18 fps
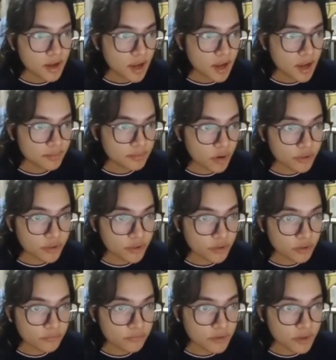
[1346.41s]
the order
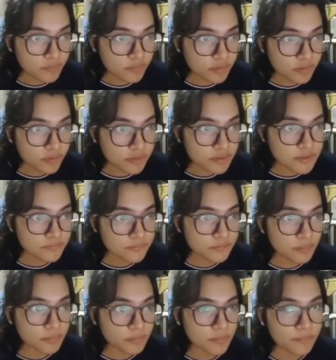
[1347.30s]
of levels
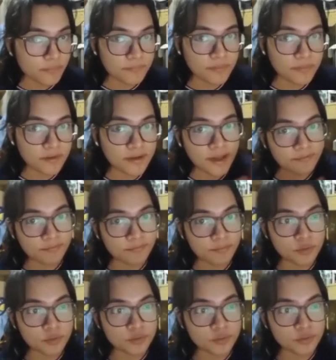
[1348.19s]
from the
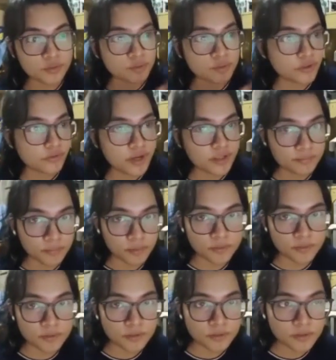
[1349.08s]
leftmost to the
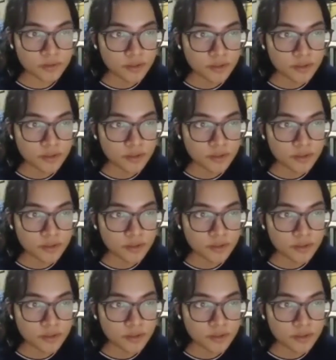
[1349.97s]
rightmost